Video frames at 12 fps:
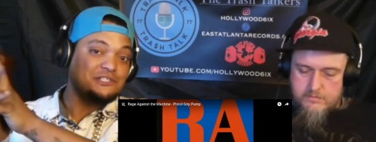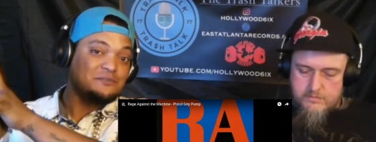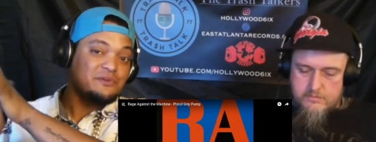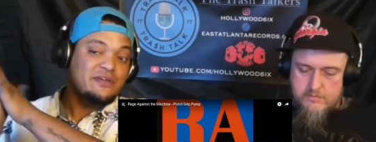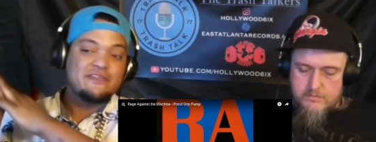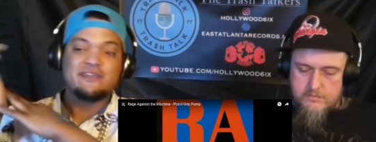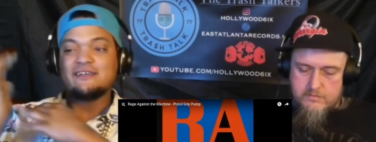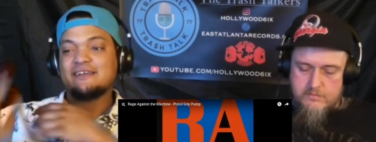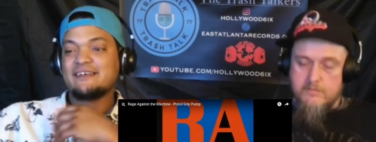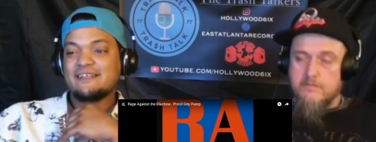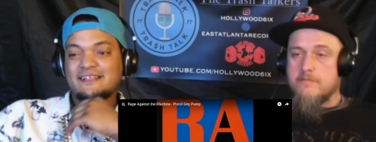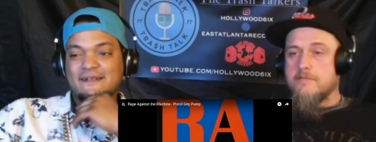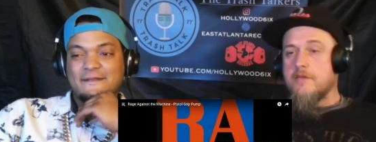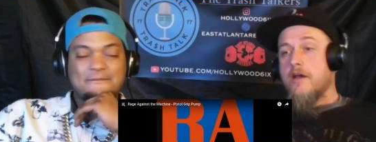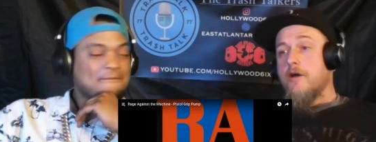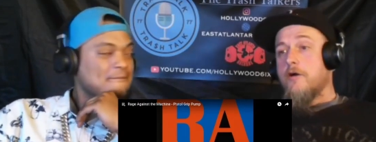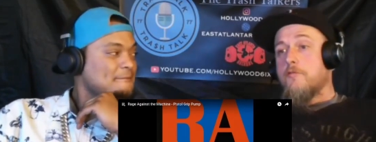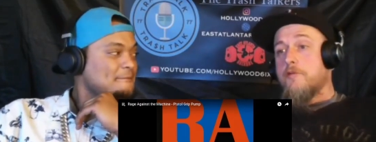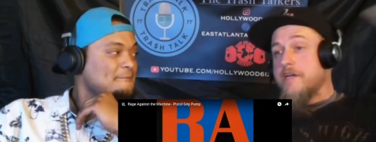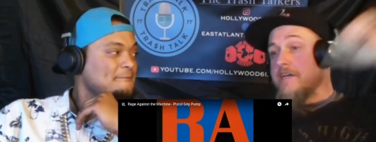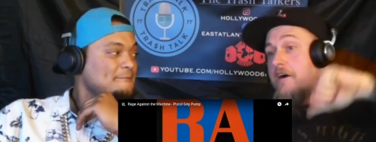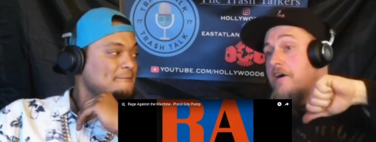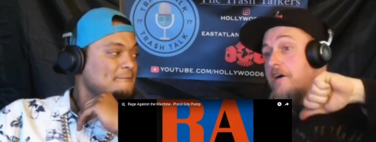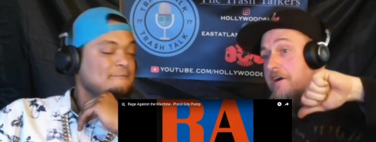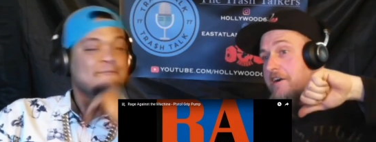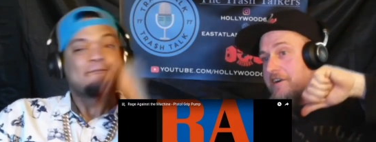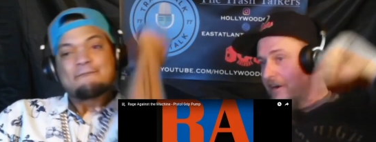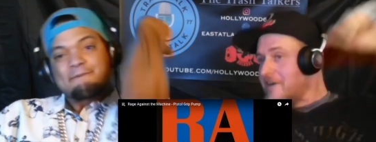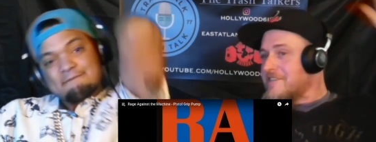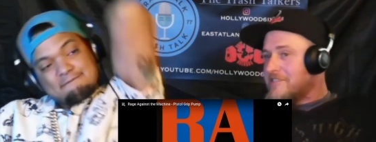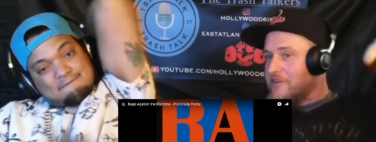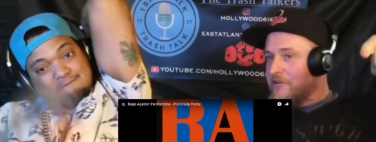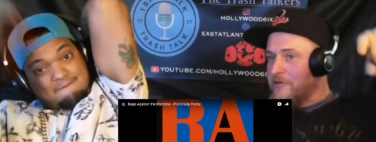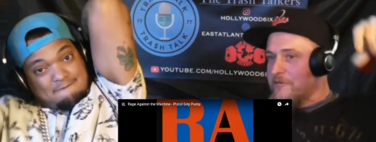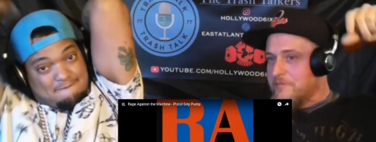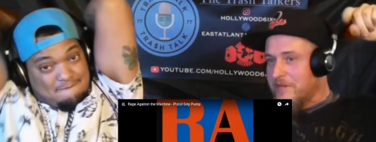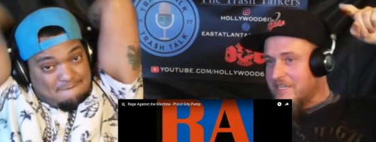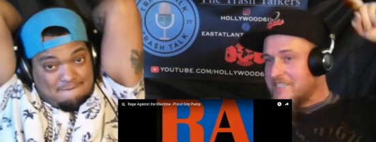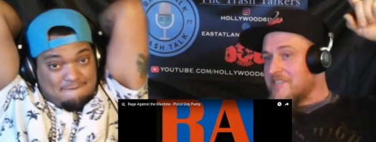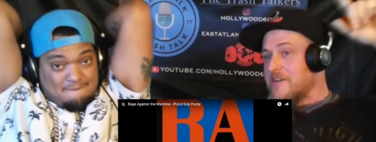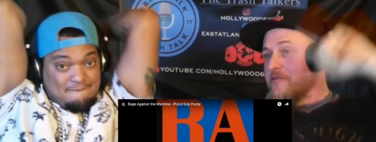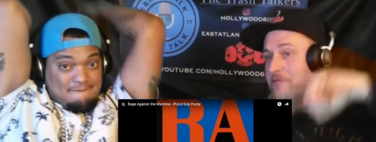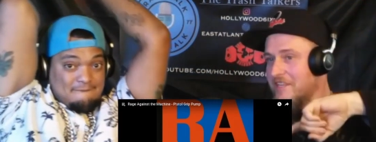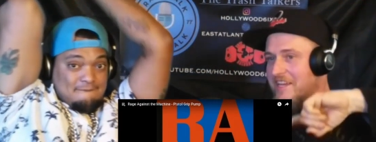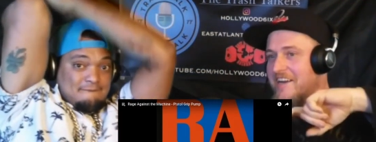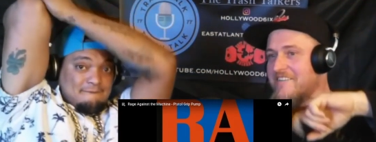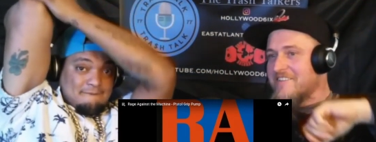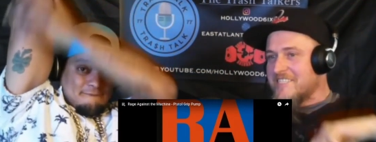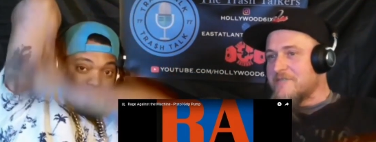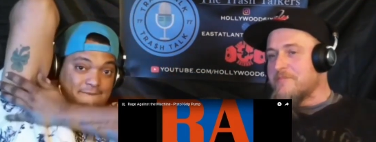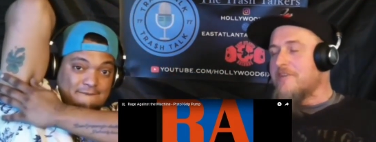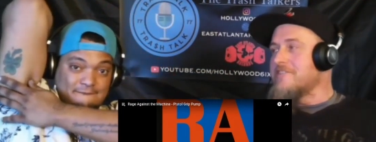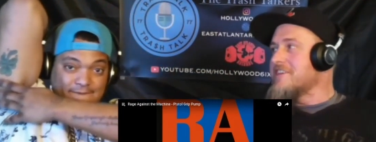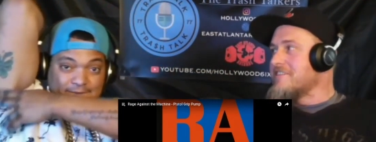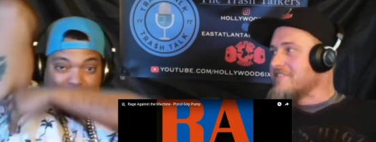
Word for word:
Speaker 1: with you, brother. We are also mixed with Irish, both